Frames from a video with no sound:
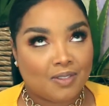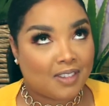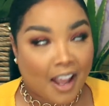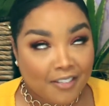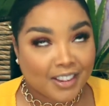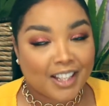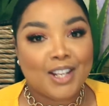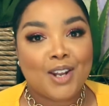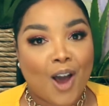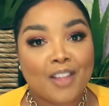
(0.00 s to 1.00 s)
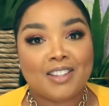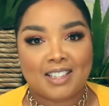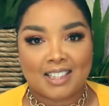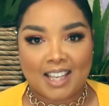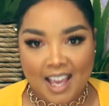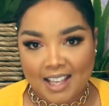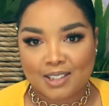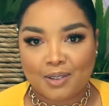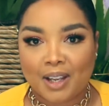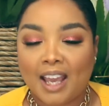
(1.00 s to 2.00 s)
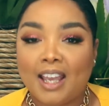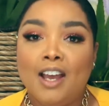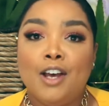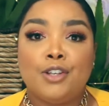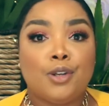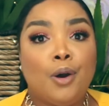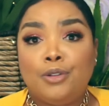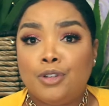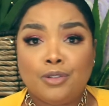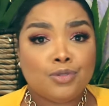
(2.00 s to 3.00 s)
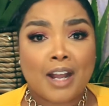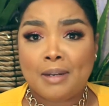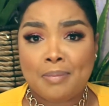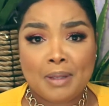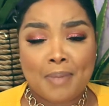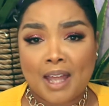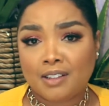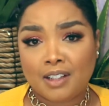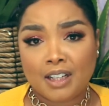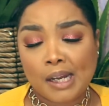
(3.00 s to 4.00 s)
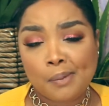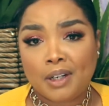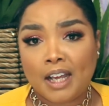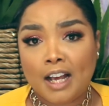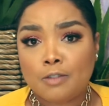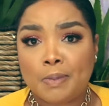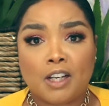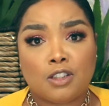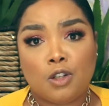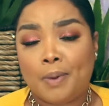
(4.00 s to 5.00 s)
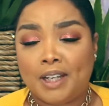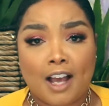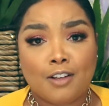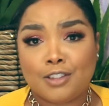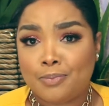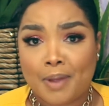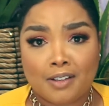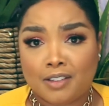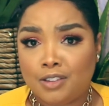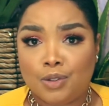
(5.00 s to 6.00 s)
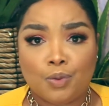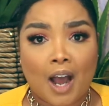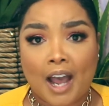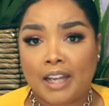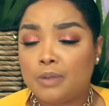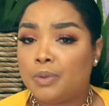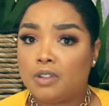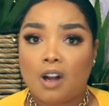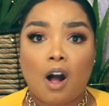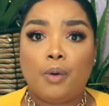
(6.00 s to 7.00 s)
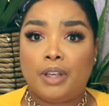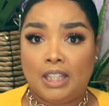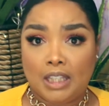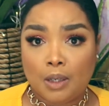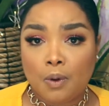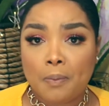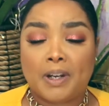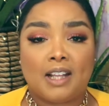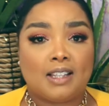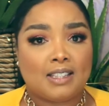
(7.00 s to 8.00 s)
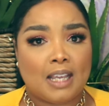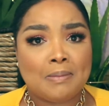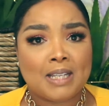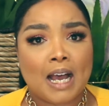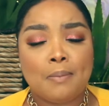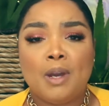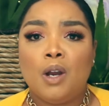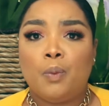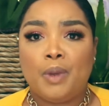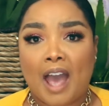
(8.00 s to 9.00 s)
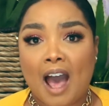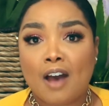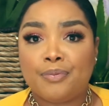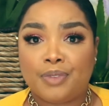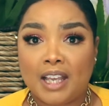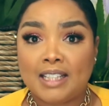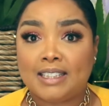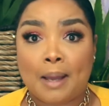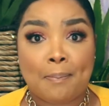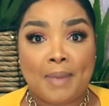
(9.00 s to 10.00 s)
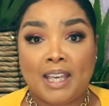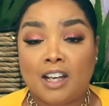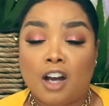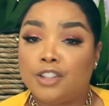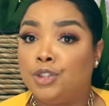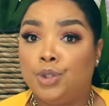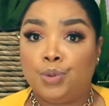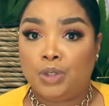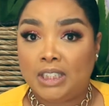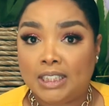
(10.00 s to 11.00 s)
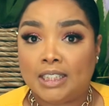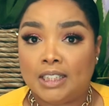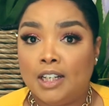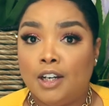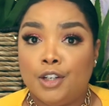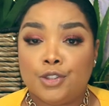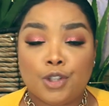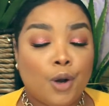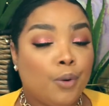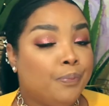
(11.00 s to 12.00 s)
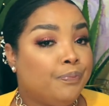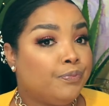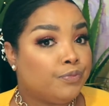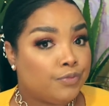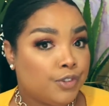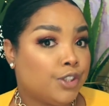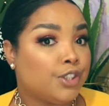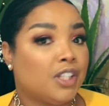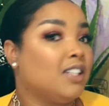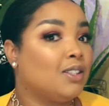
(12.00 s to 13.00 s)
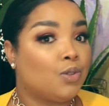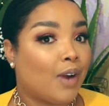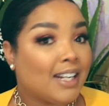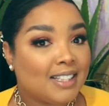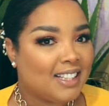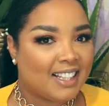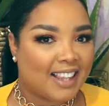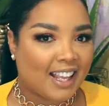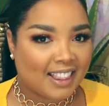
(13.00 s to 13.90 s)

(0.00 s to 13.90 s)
definitely not the case, okay? So don't try to be better than anyone else, because nobody else is better than you either. We're all equal, but at the same time, we have things that make us unique. So just try to see it like